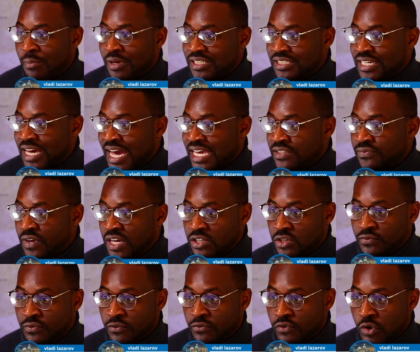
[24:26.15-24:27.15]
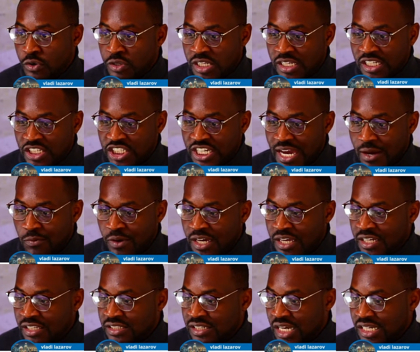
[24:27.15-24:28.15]
Guys, thank you for throwing in the chat. We're going to
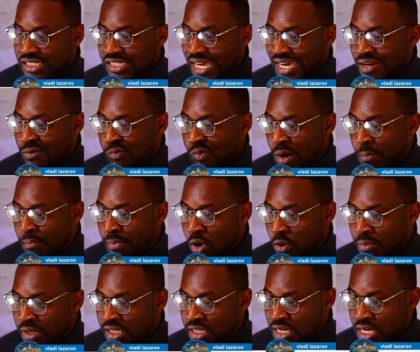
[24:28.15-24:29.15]
touch that in one moment.